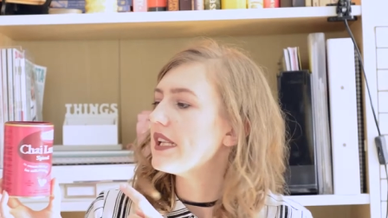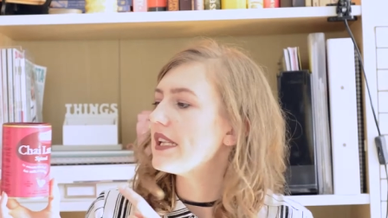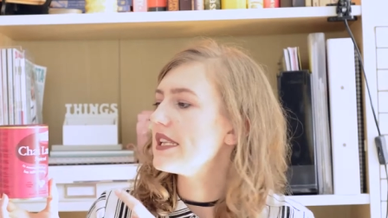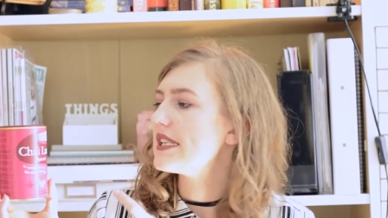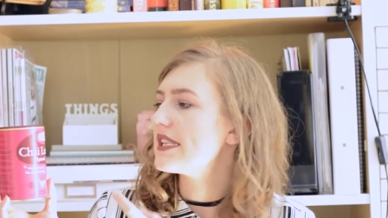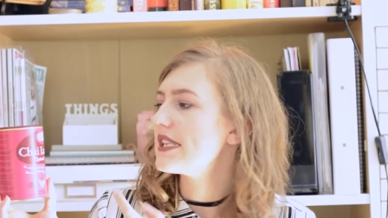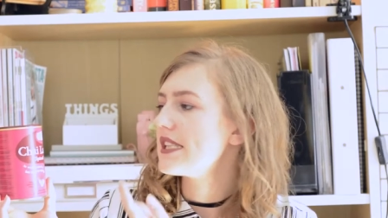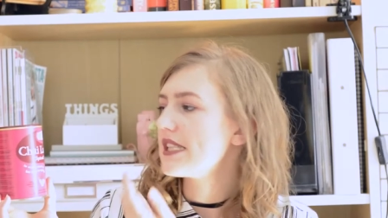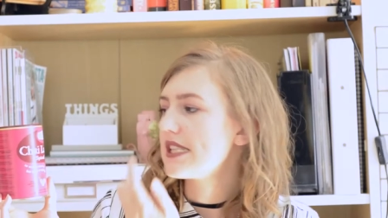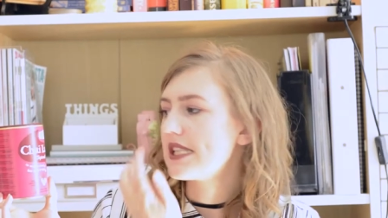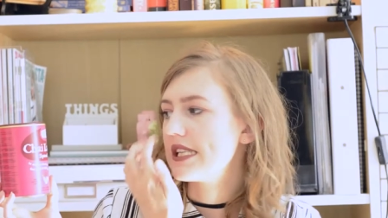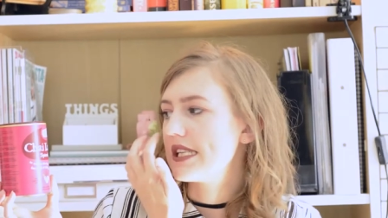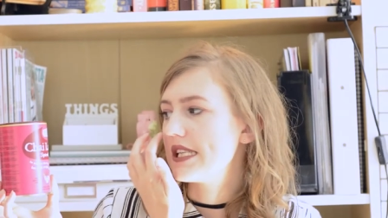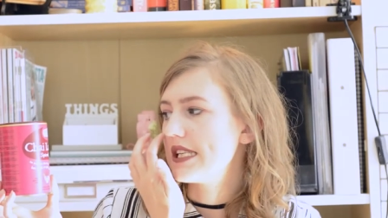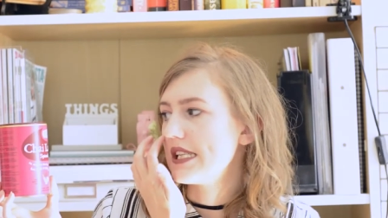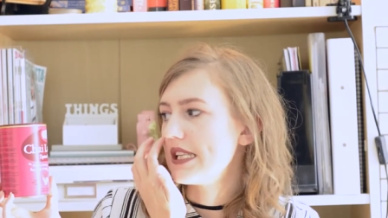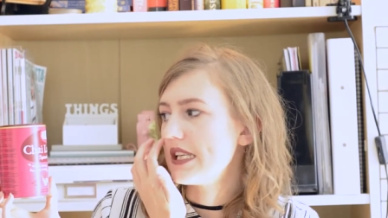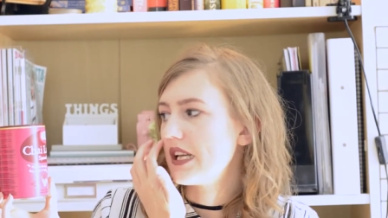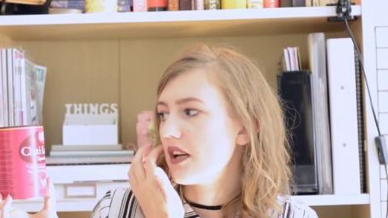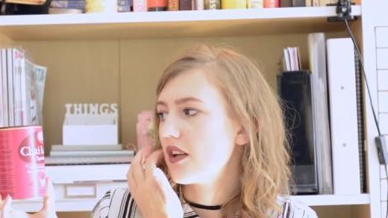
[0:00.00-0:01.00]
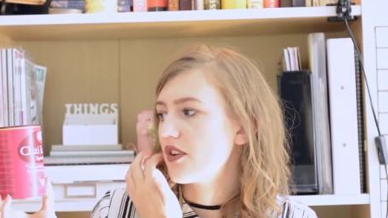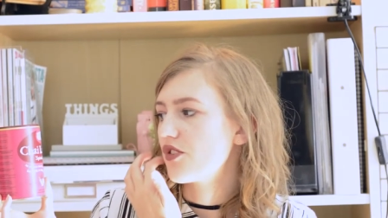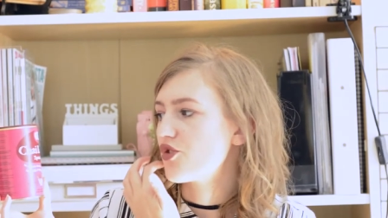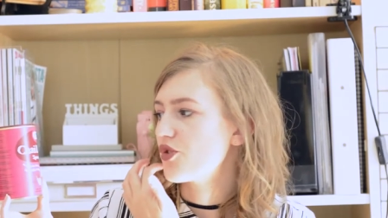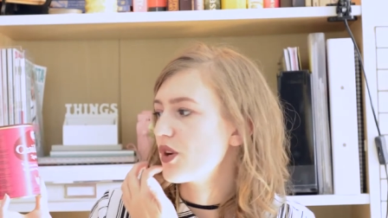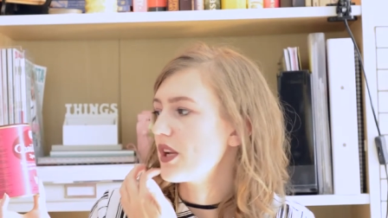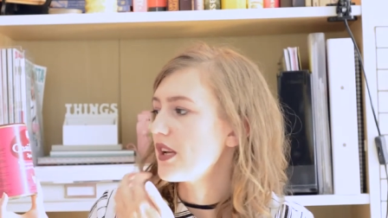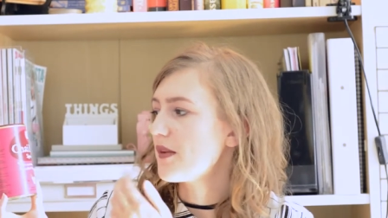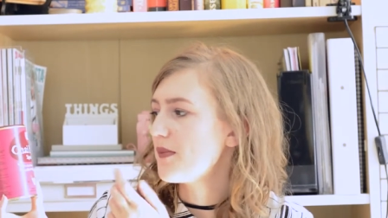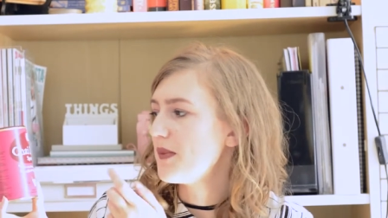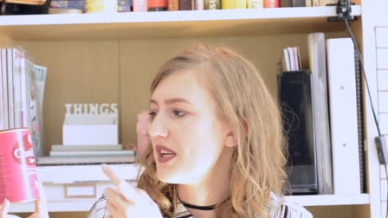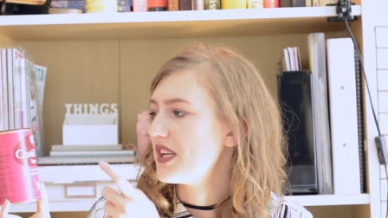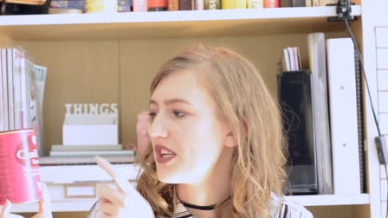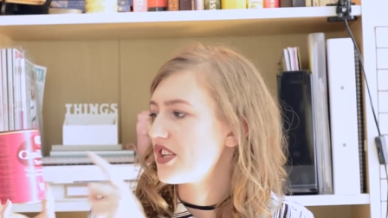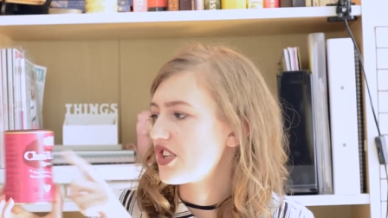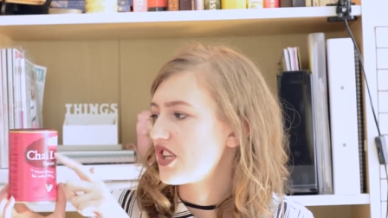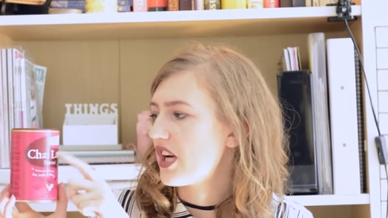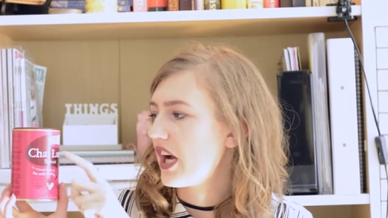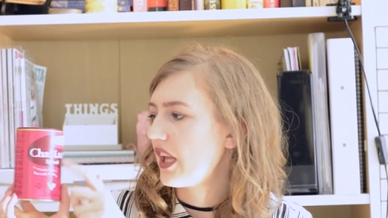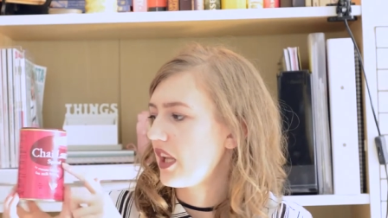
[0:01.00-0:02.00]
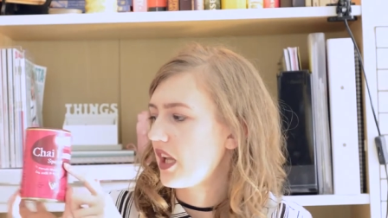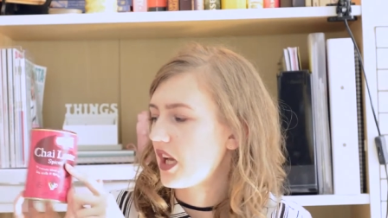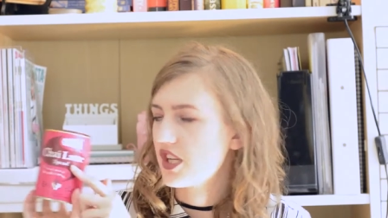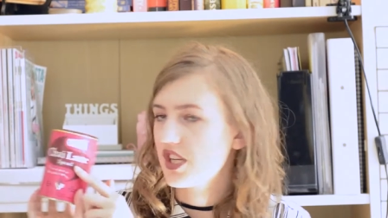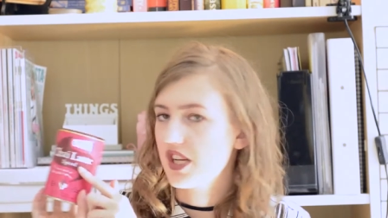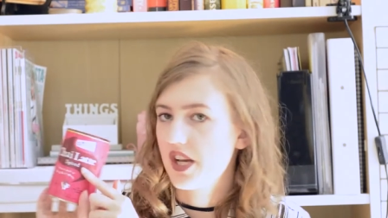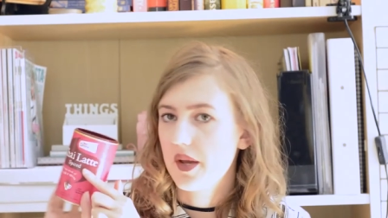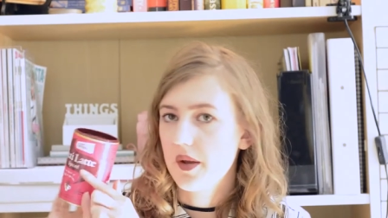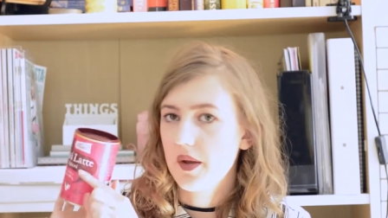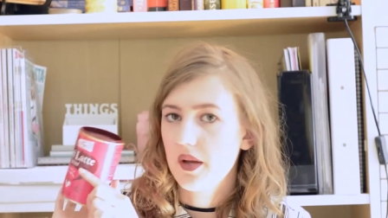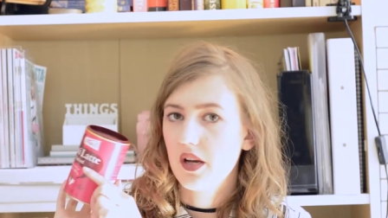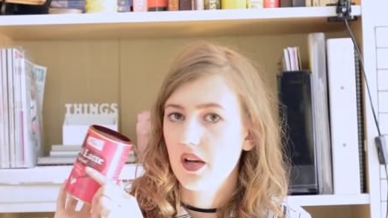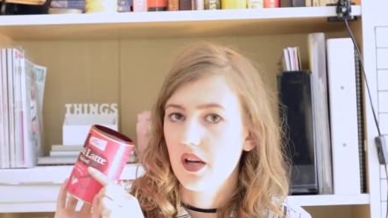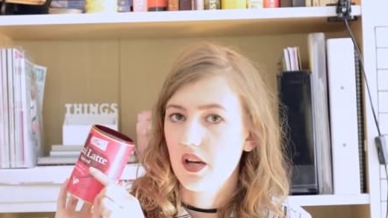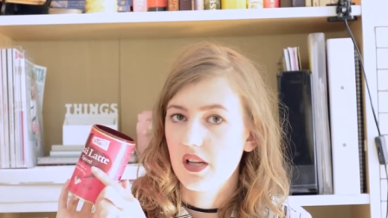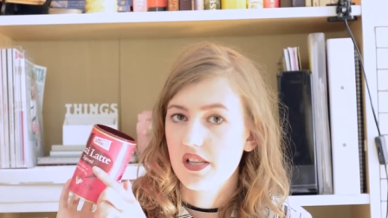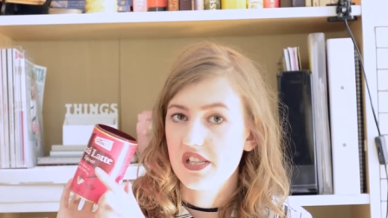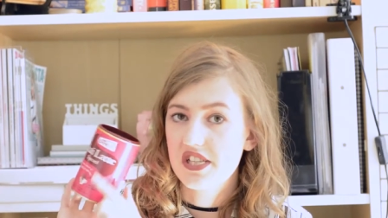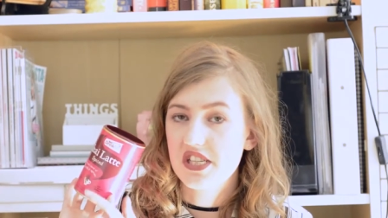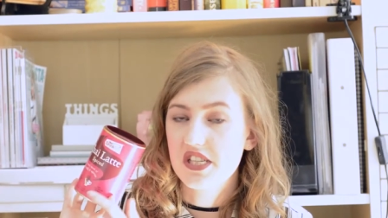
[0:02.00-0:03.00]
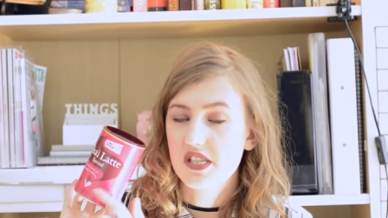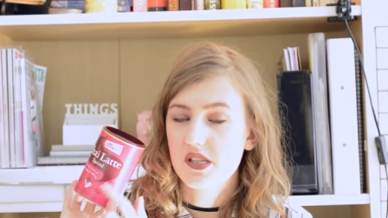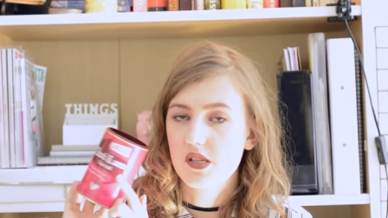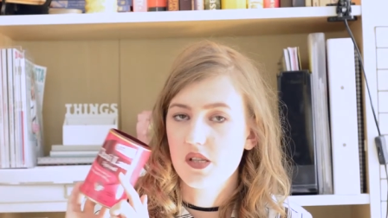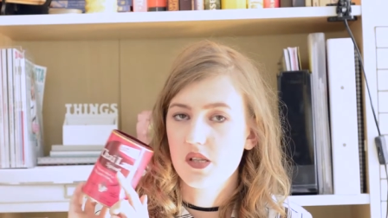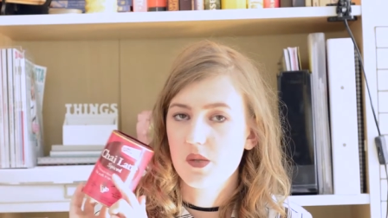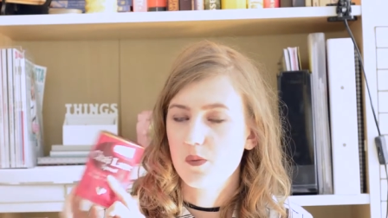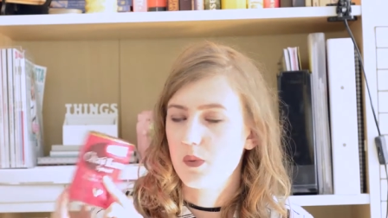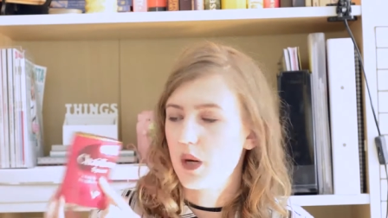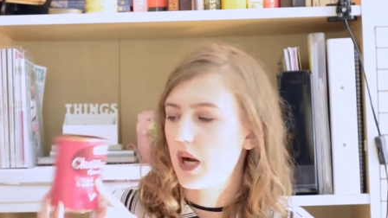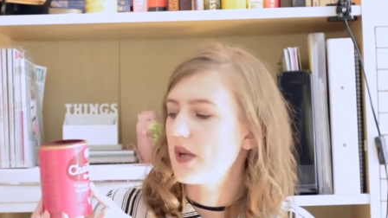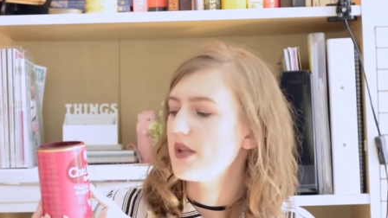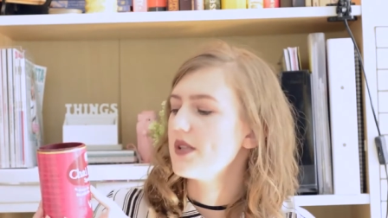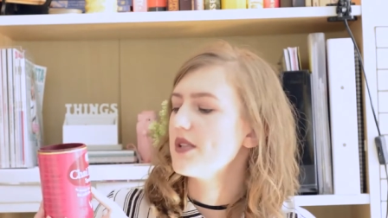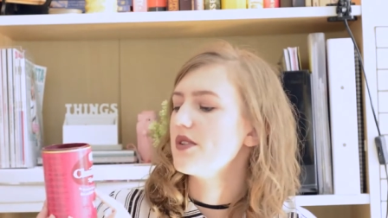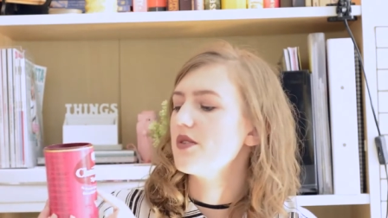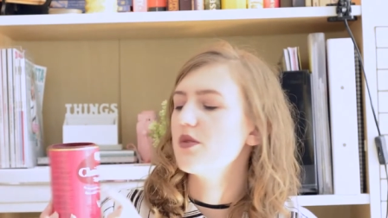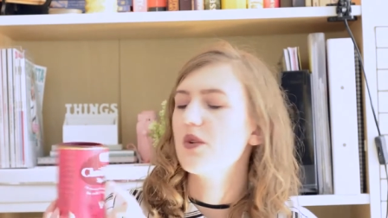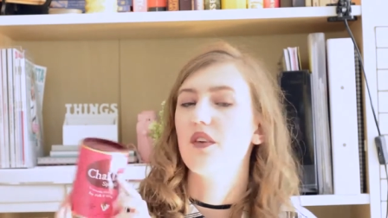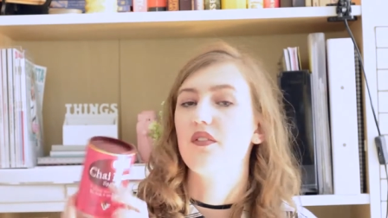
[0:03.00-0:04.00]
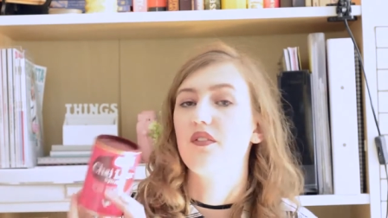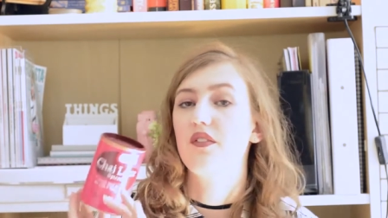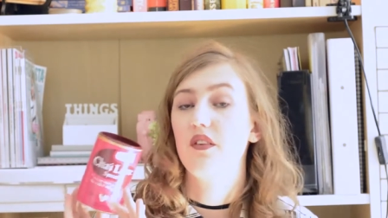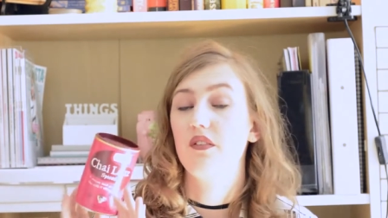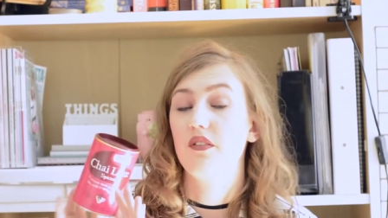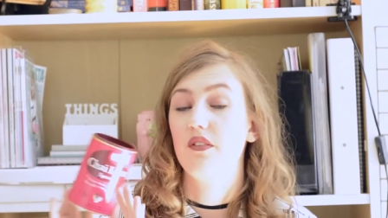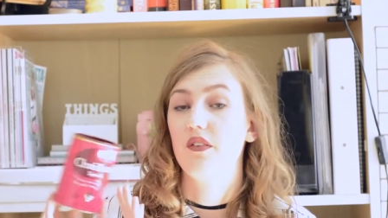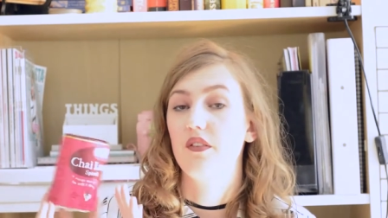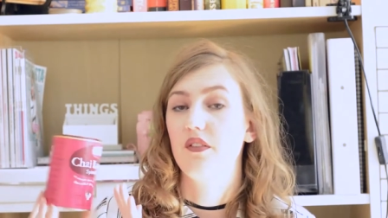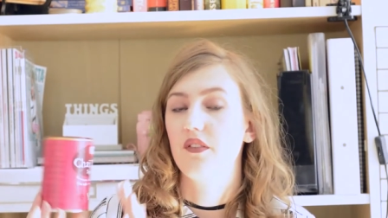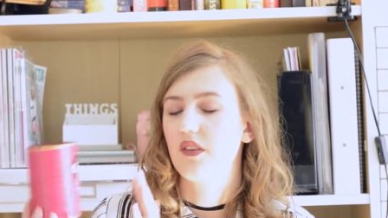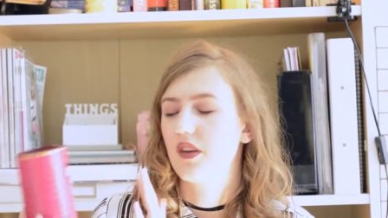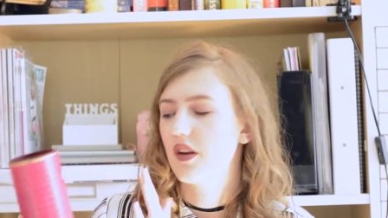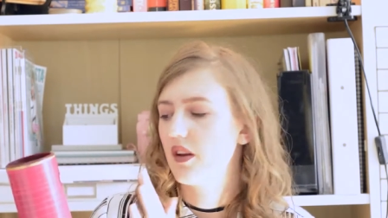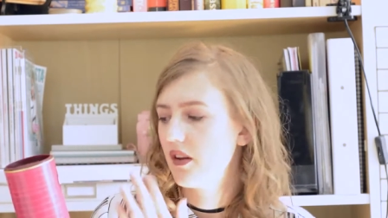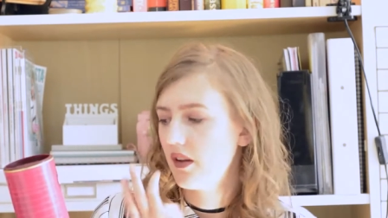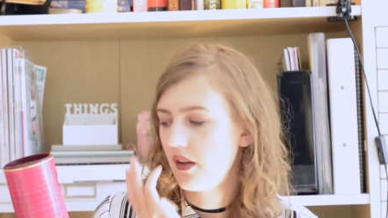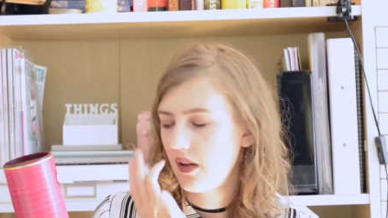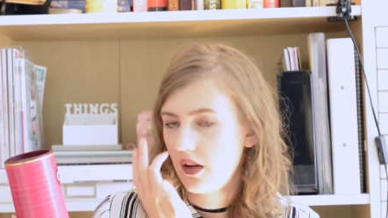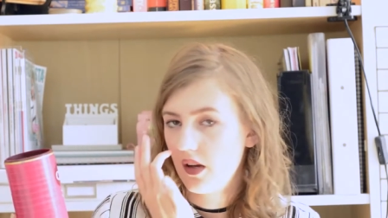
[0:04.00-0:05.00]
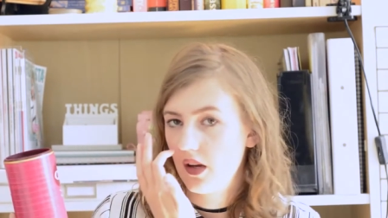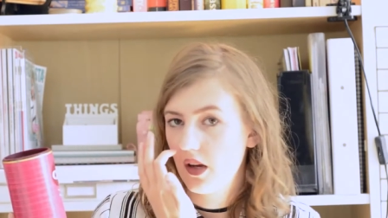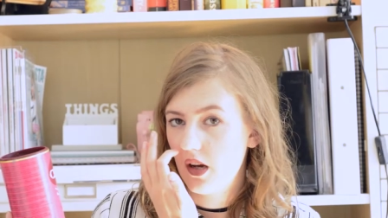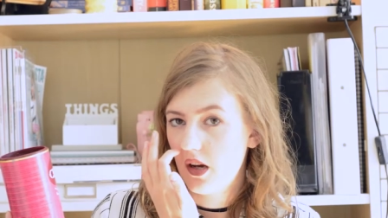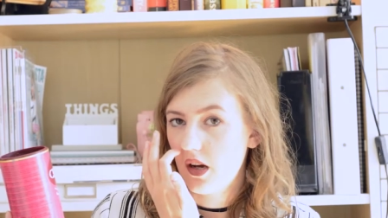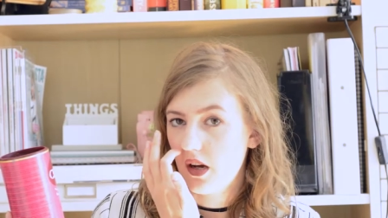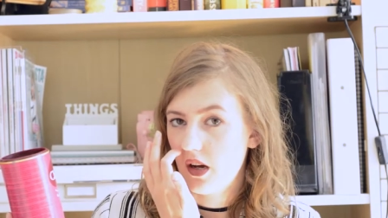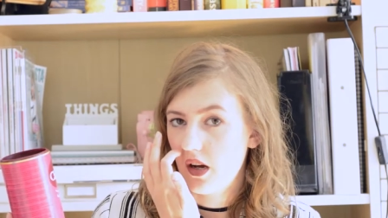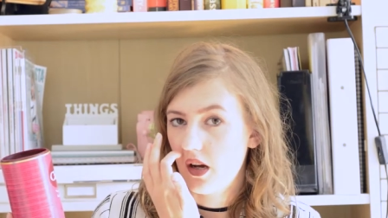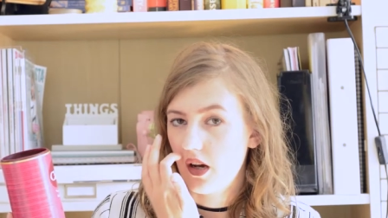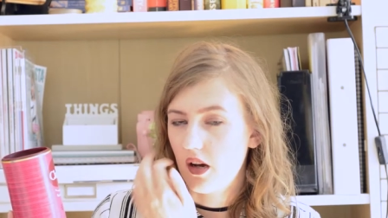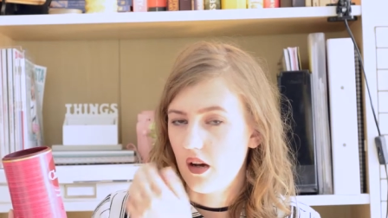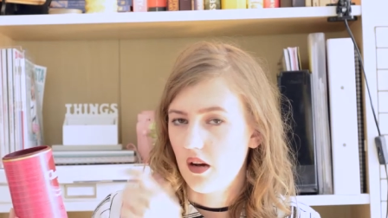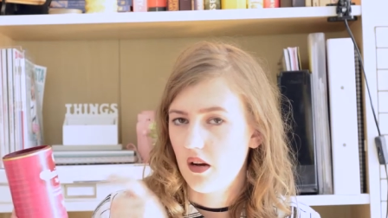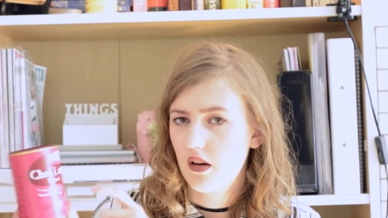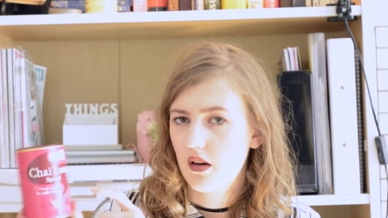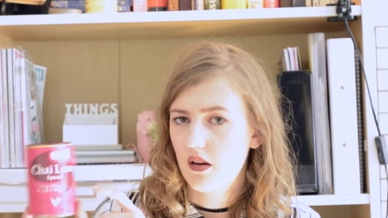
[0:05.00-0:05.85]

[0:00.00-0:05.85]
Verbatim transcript: This is the Drink Me Chai Latte, and this is the spice. You have different uh,